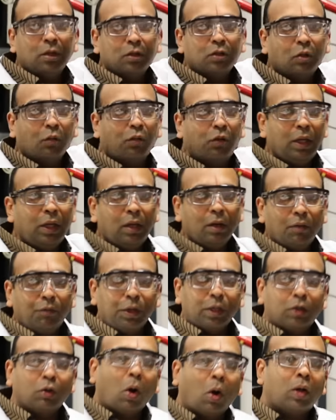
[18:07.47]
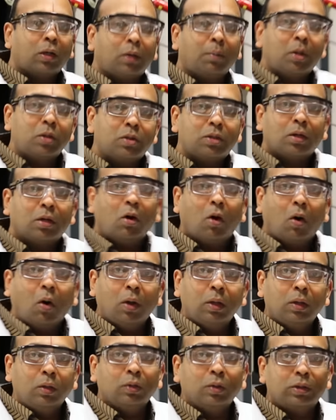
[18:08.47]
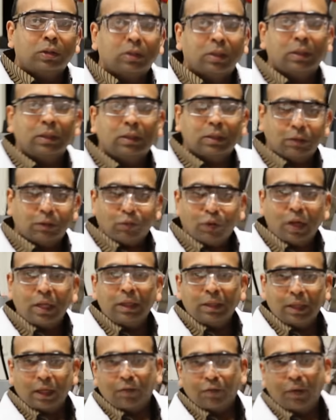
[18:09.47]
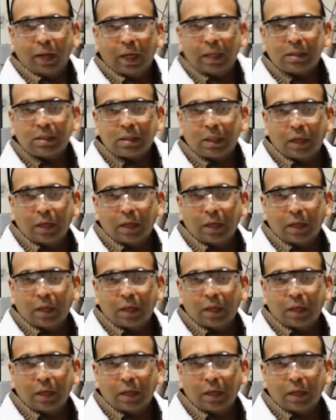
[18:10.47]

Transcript: So we, we thought about all those things well in advance,